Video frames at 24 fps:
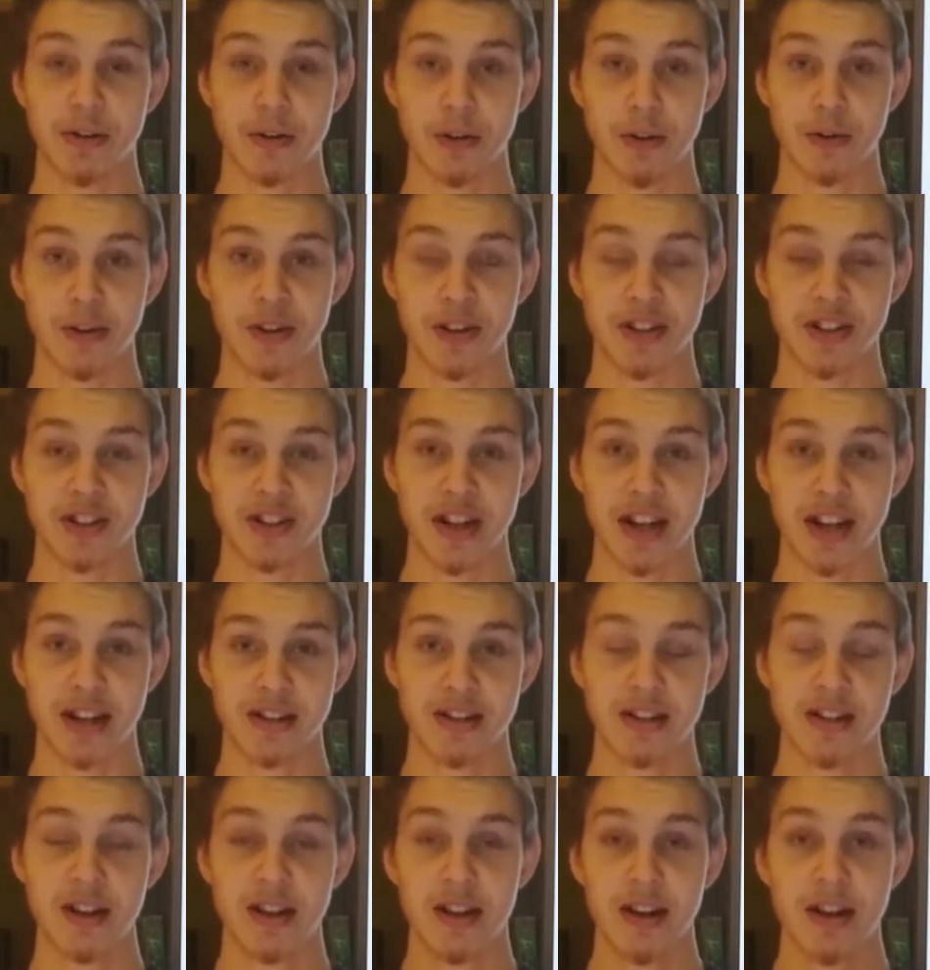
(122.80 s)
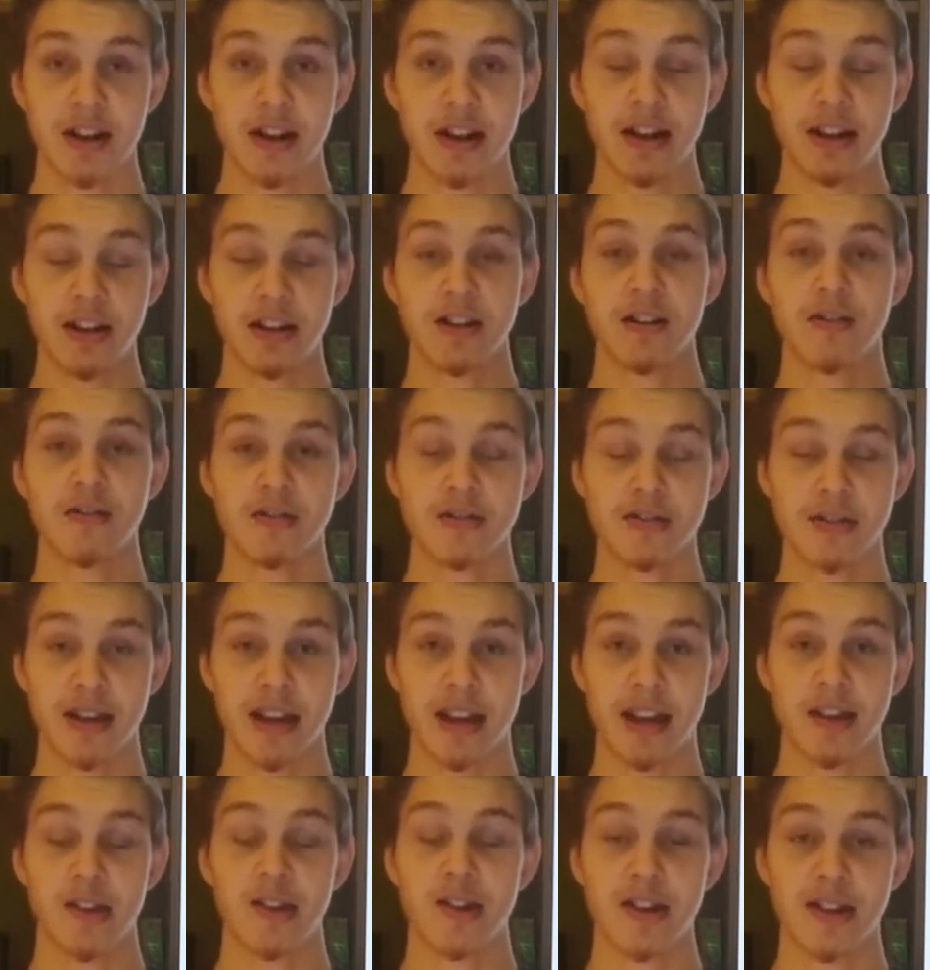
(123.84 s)
an earthly state. Hindus,
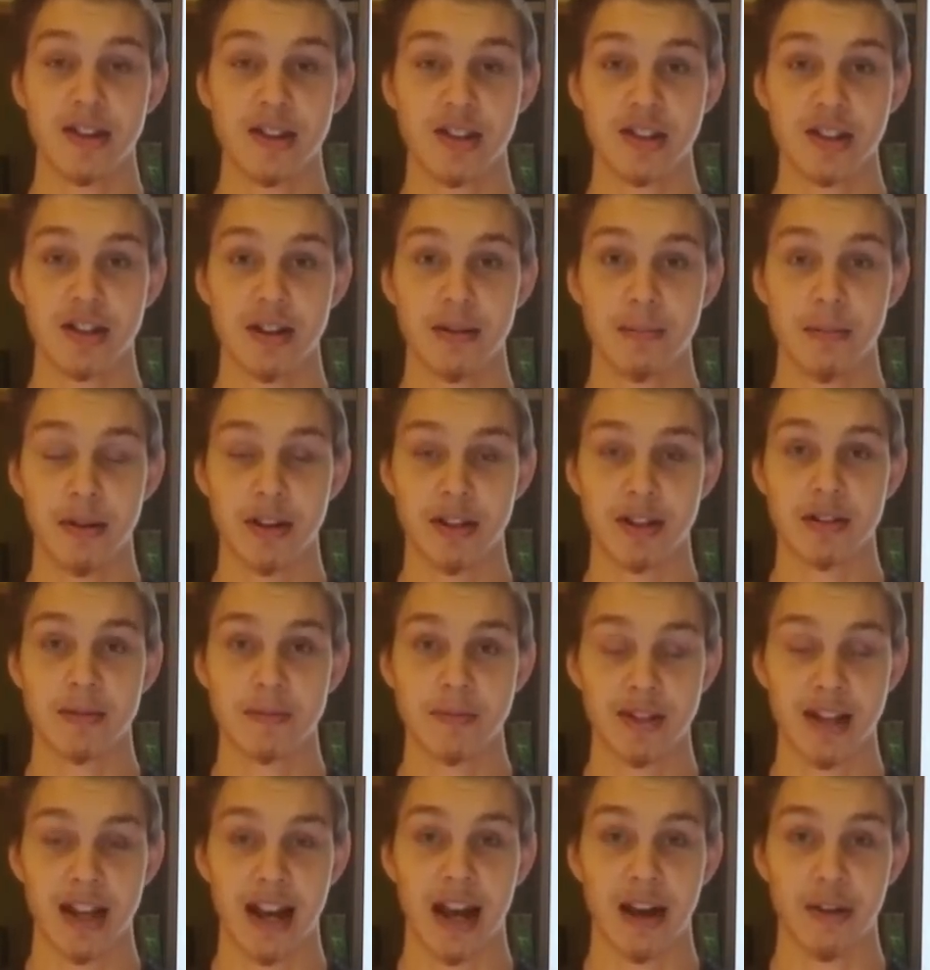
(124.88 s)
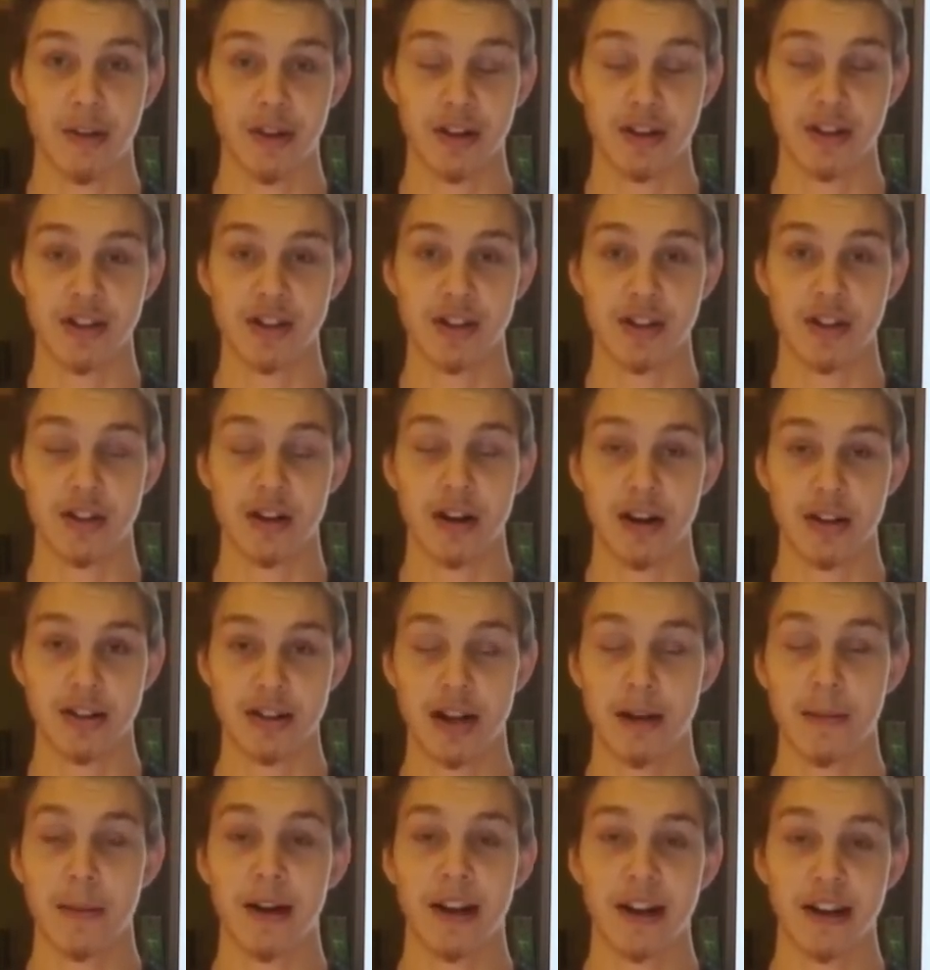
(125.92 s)
atheists, Muslims, Catholics, uh,
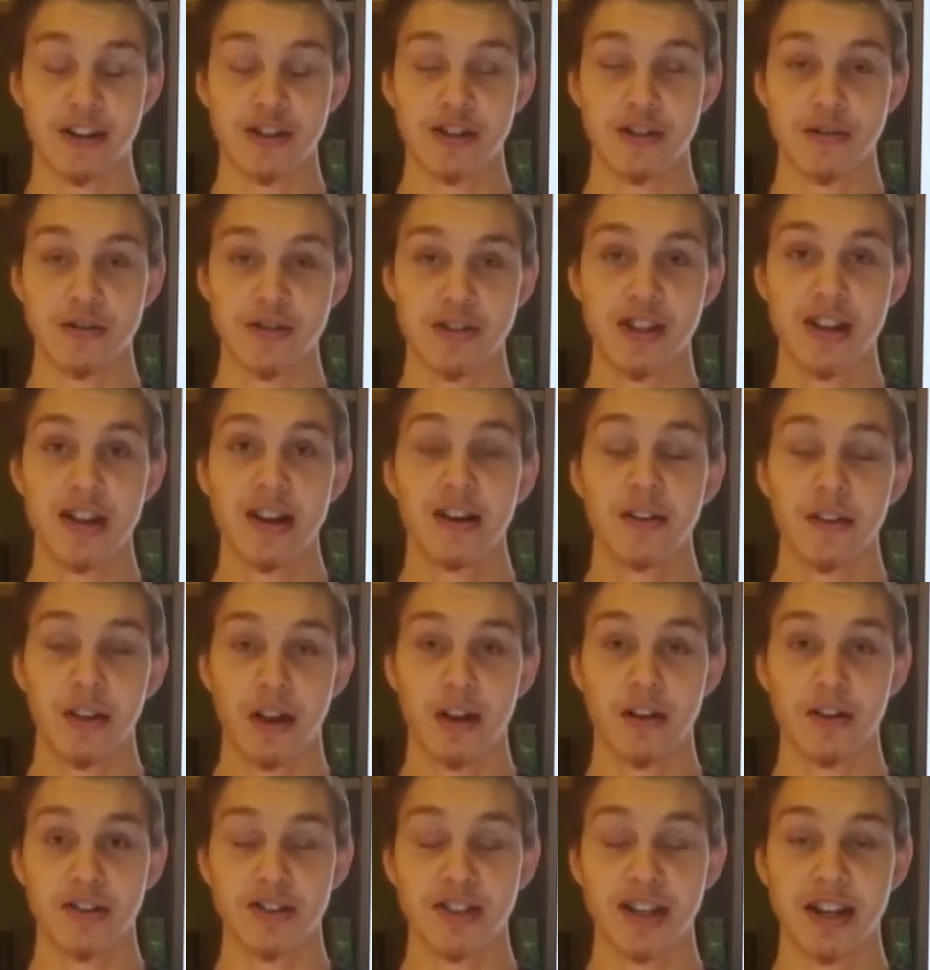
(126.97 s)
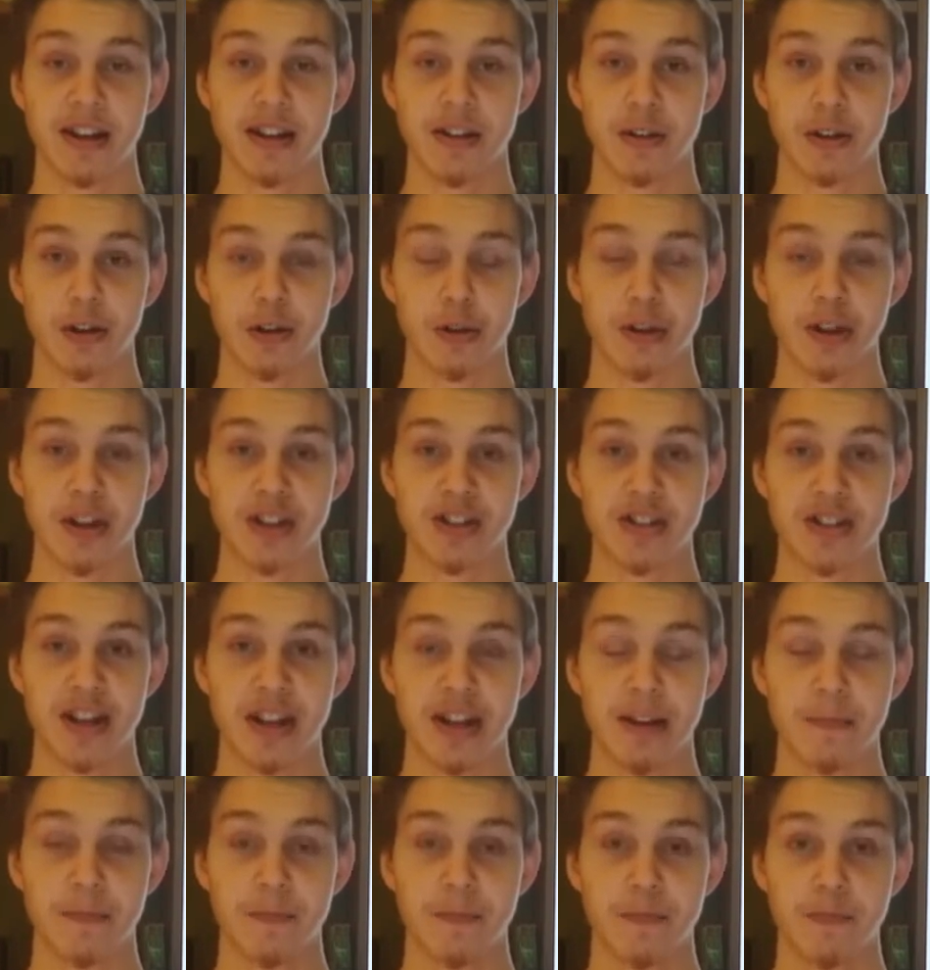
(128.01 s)
Talmudic Jews, they all seek an earthly
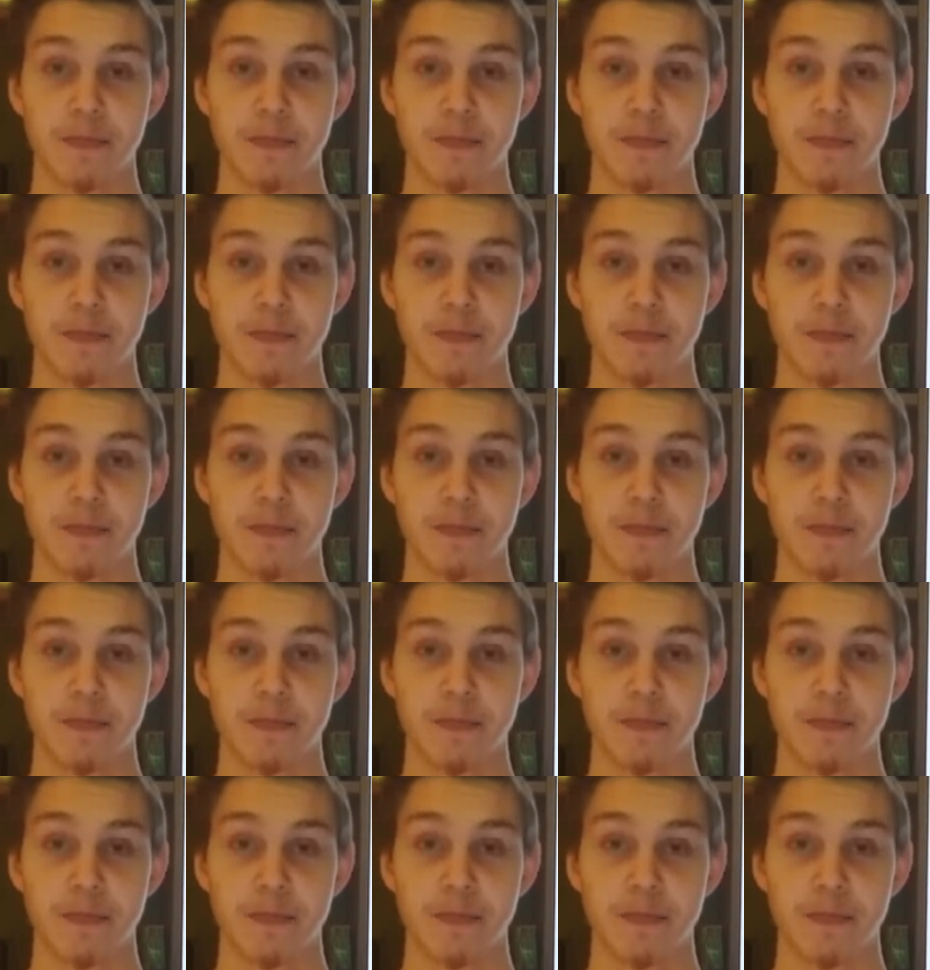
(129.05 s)
state